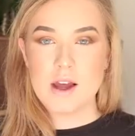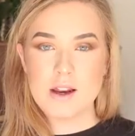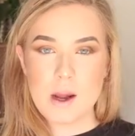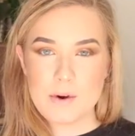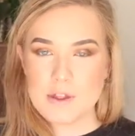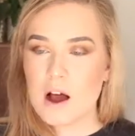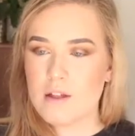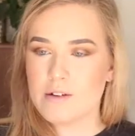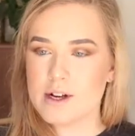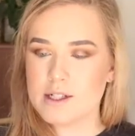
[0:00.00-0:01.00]
Now with the
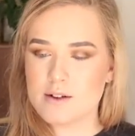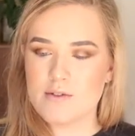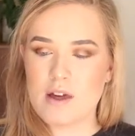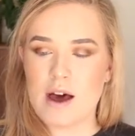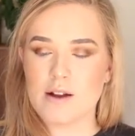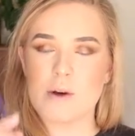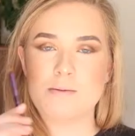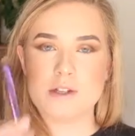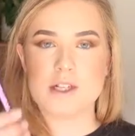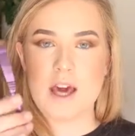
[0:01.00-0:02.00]
other end of that
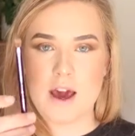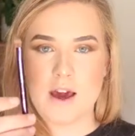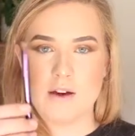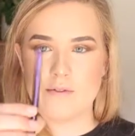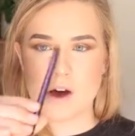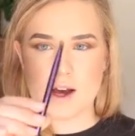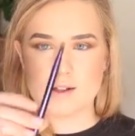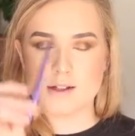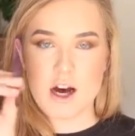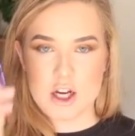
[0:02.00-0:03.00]
Urban Decay
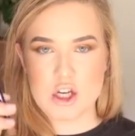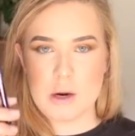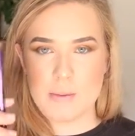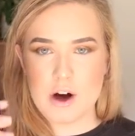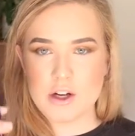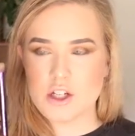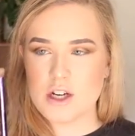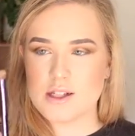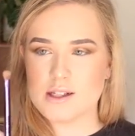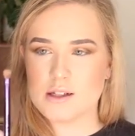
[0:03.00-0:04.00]
Vice eyeshadow brush,
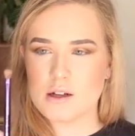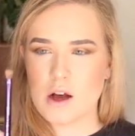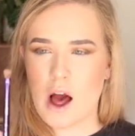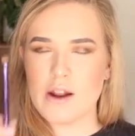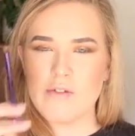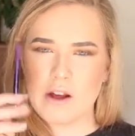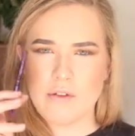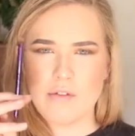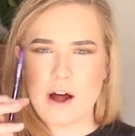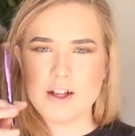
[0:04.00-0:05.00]
it's kind of like a
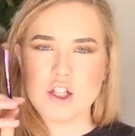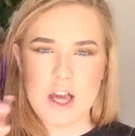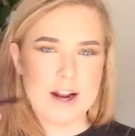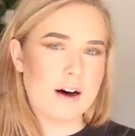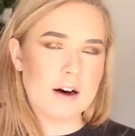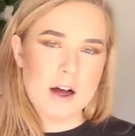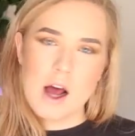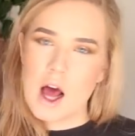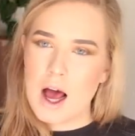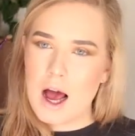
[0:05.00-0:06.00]
flat shader,
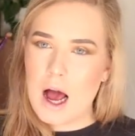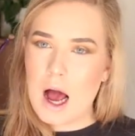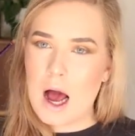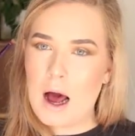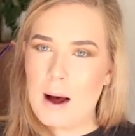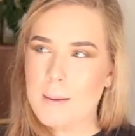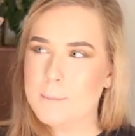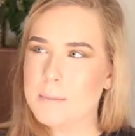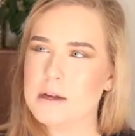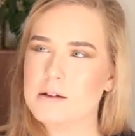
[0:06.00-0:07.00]

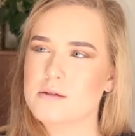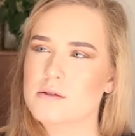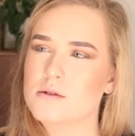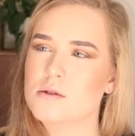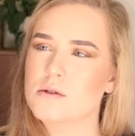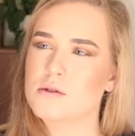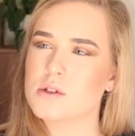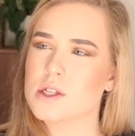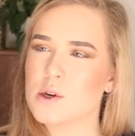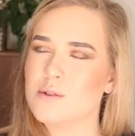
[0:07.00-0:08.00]
but
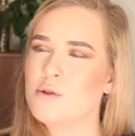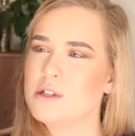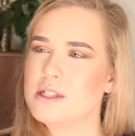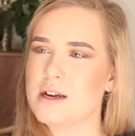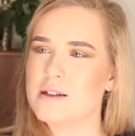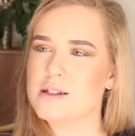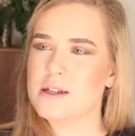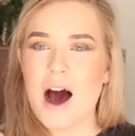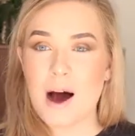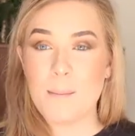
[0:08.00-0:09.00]
sort of more dense.
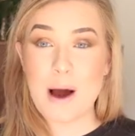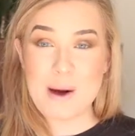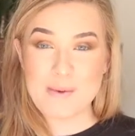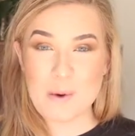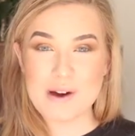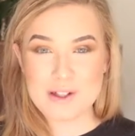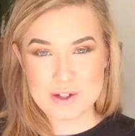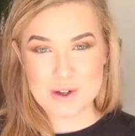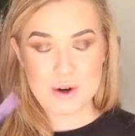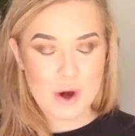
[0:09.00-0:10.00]
I'm going
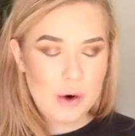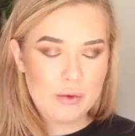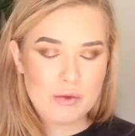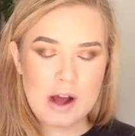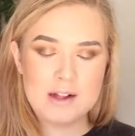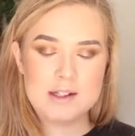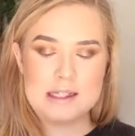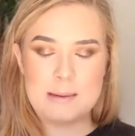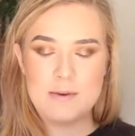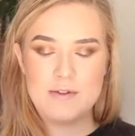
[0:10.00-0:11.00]
to run
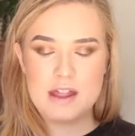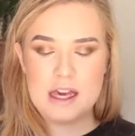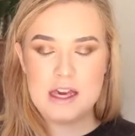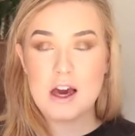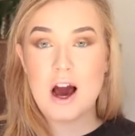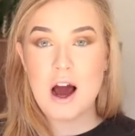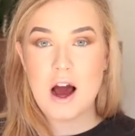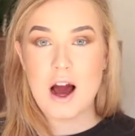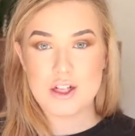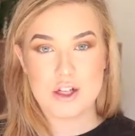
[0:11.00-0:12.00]
some of the
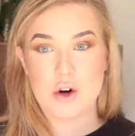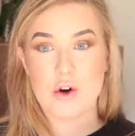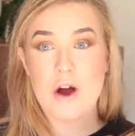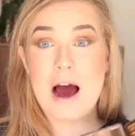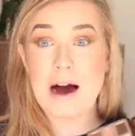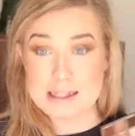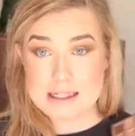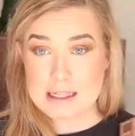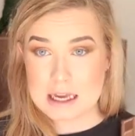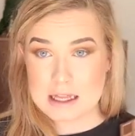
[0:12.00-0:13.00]
eyeshadow
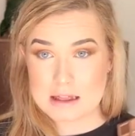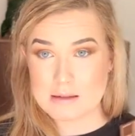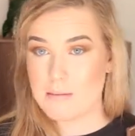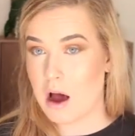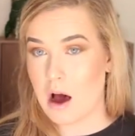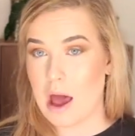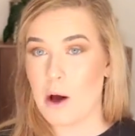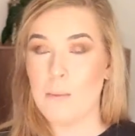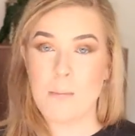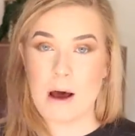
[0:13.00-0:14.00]
underneath my eye
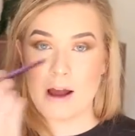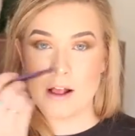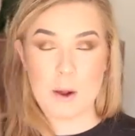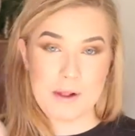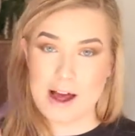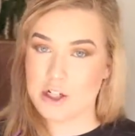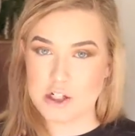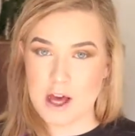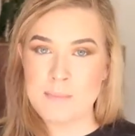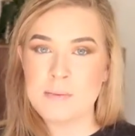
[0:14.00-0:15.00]
on my lower lash
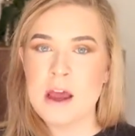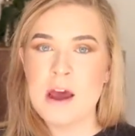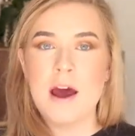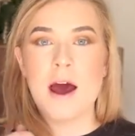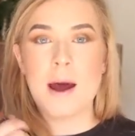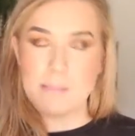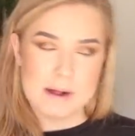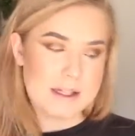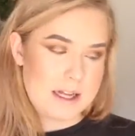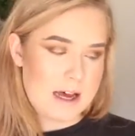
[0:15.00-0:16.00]
line and
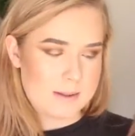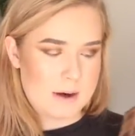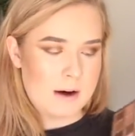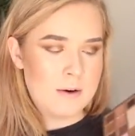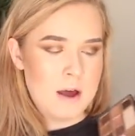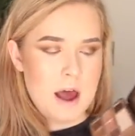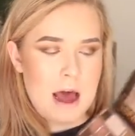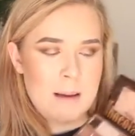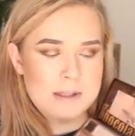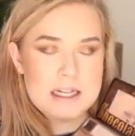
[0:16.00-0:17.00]
blend it out as well.
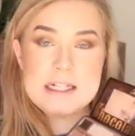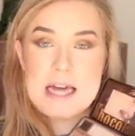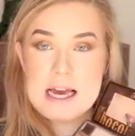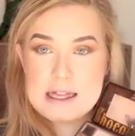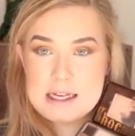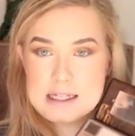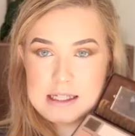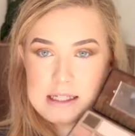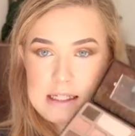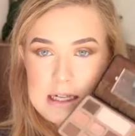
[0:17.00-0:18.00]
I'm just going to take
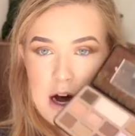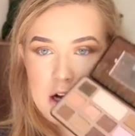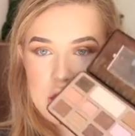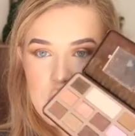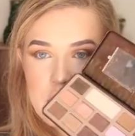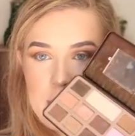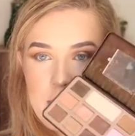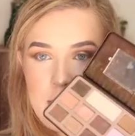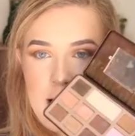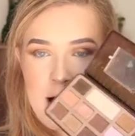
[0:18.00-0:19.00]
this dark
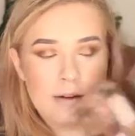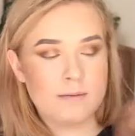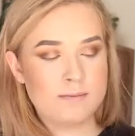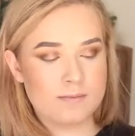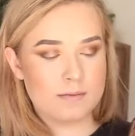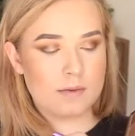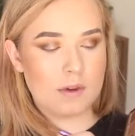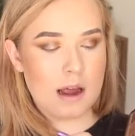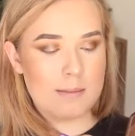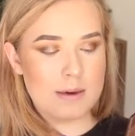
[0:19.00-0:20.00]
chocolate brown
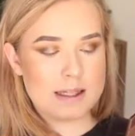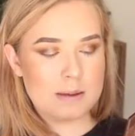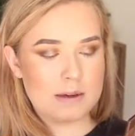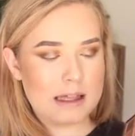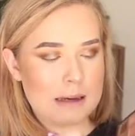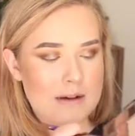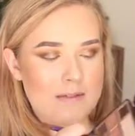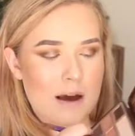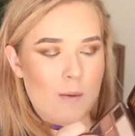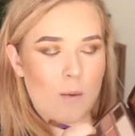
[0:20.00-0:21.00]
and mix it with a little bit of
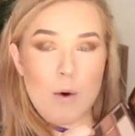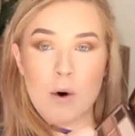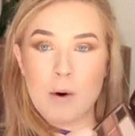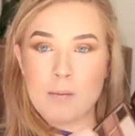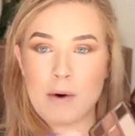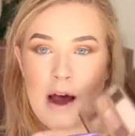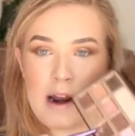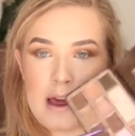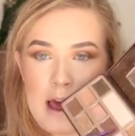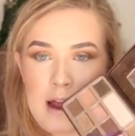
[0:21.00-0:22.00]
that warm
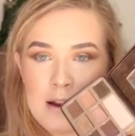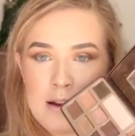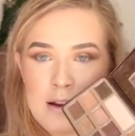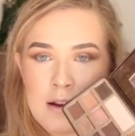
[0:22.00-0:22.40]
brown again.